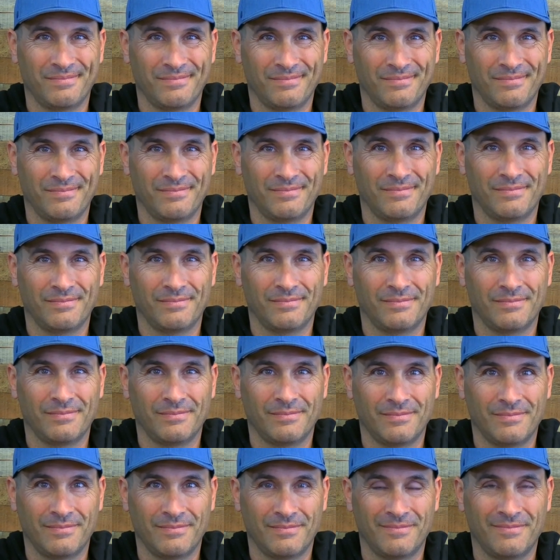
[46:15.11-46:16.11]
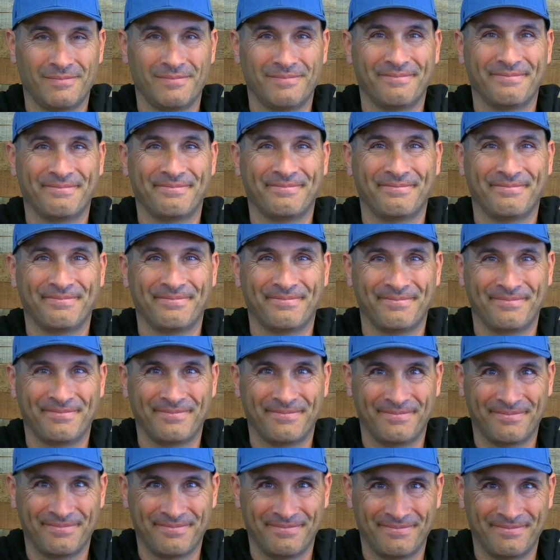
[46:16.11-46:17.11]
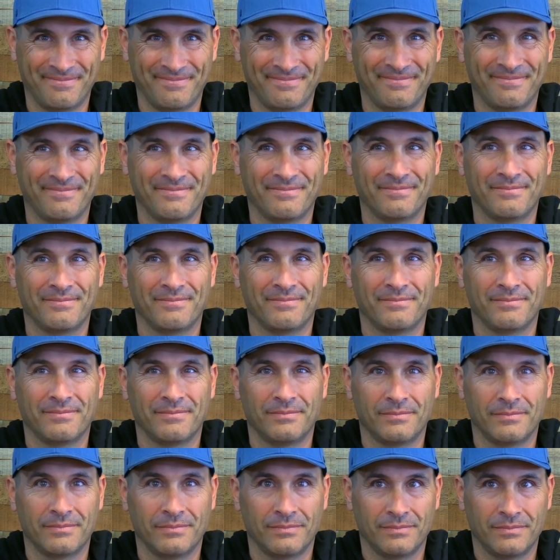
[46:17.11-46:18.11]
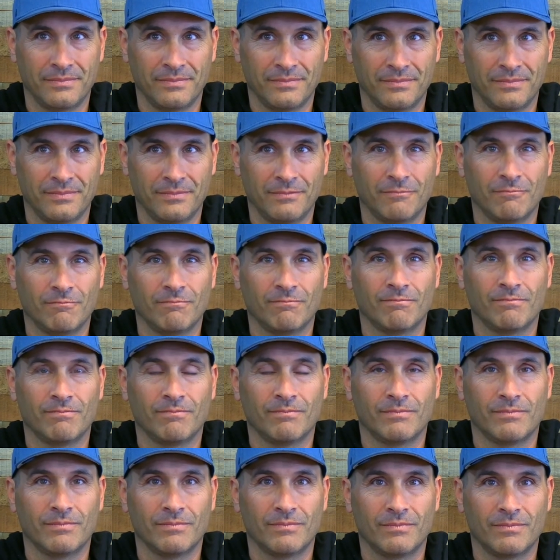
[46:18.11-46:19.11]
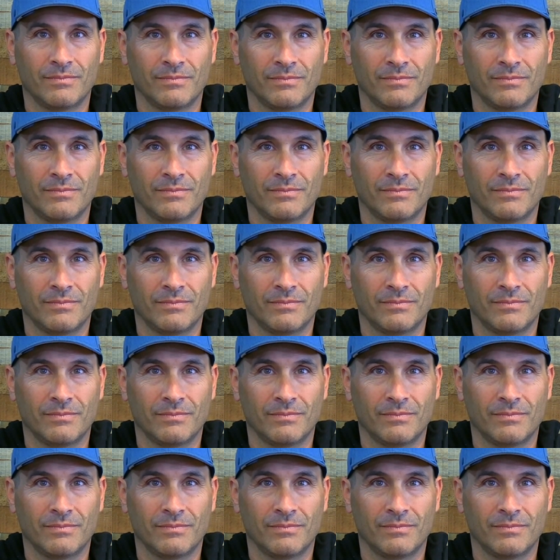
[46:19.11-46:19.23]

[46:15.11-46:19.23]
The person shown says nothing.